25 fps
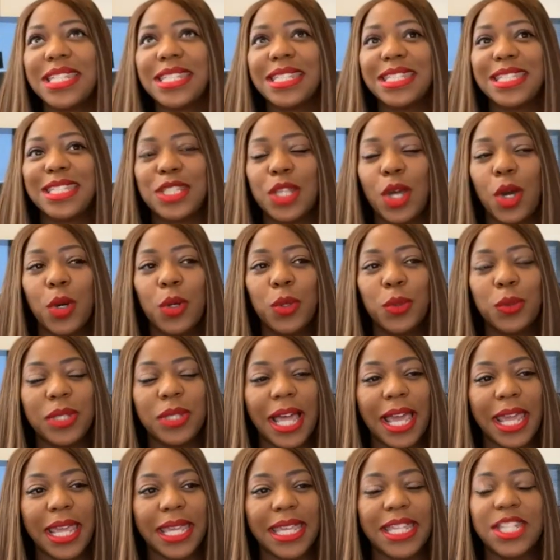is so
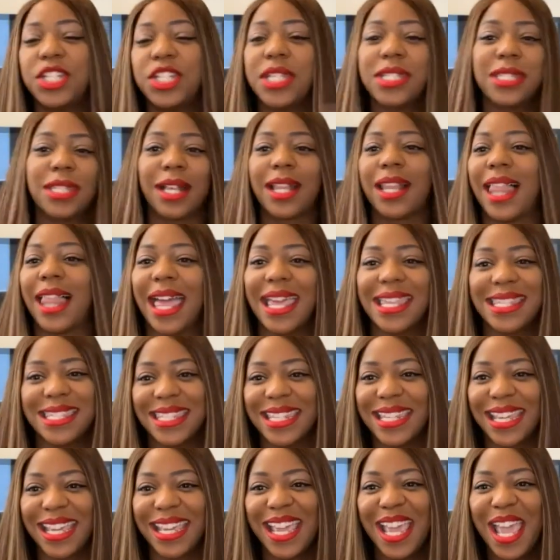like, it's just a
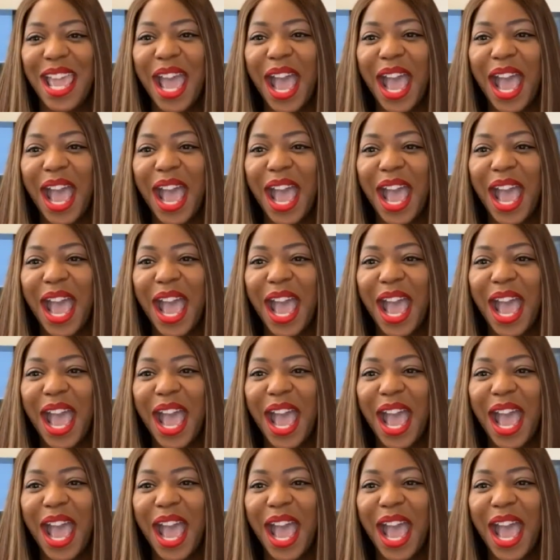classic.